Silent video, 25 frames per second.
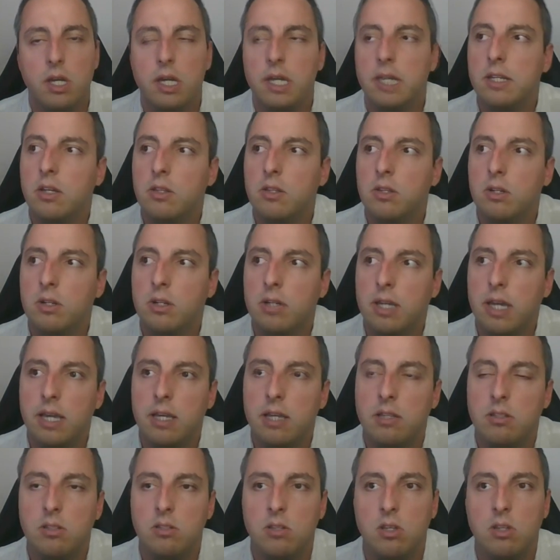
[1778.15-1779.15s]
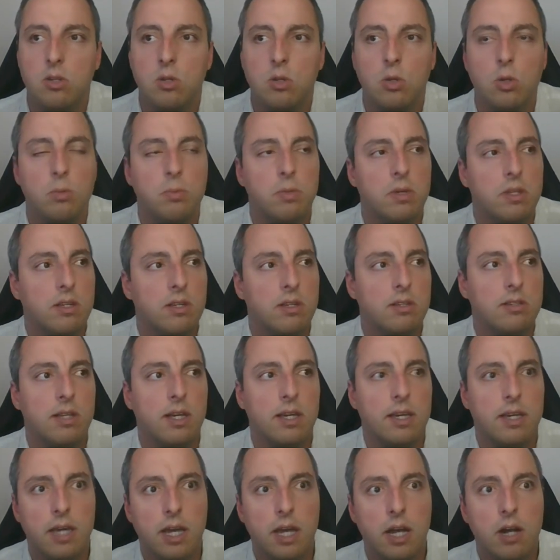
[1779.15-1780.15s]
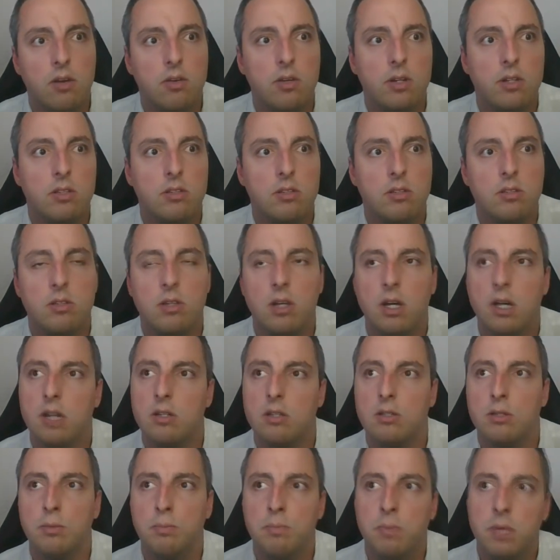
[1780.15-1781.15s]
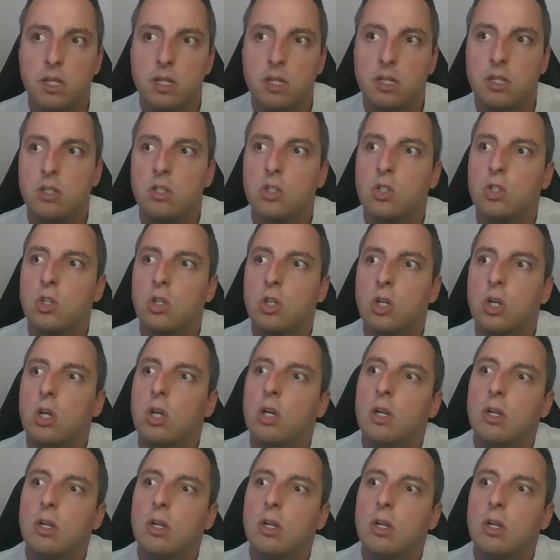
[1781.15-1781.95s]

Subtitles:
In other cases, it could be things like carrots, spinach,